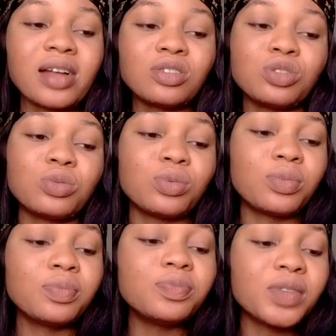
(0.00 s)
and you
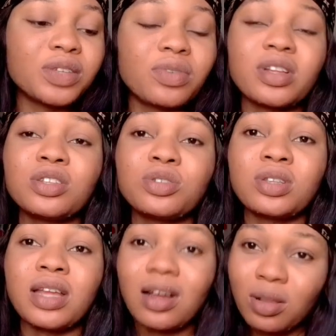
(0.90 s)
exfoliate
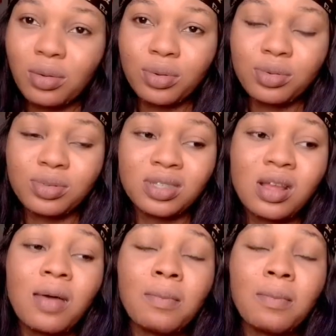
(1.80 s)
your dark knuckles.